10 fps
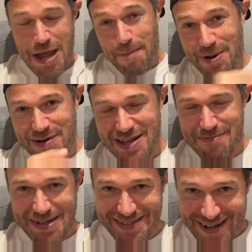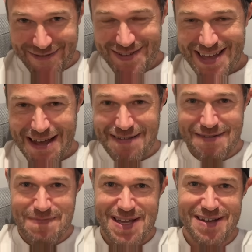Building up myself to that as a
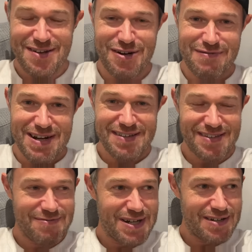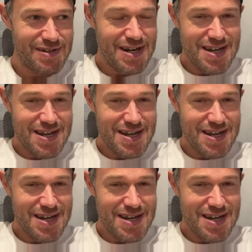big goal race as well.